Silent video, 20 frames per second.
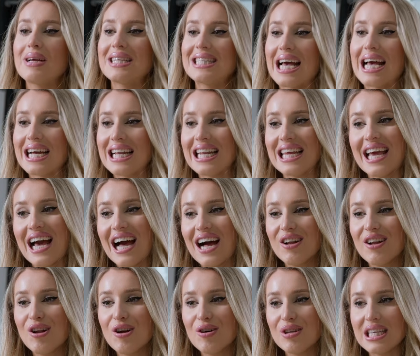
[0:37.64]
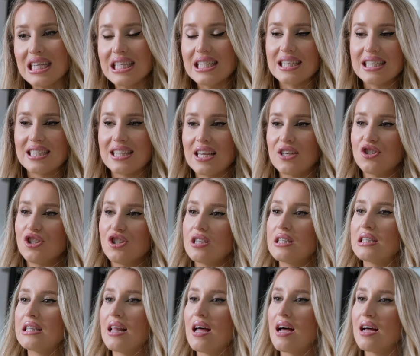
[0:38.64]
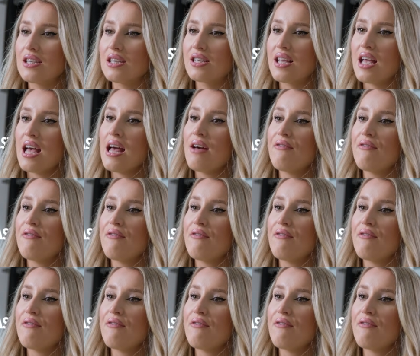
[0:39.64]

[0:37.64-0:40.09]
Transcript: exactly how long these extensions last,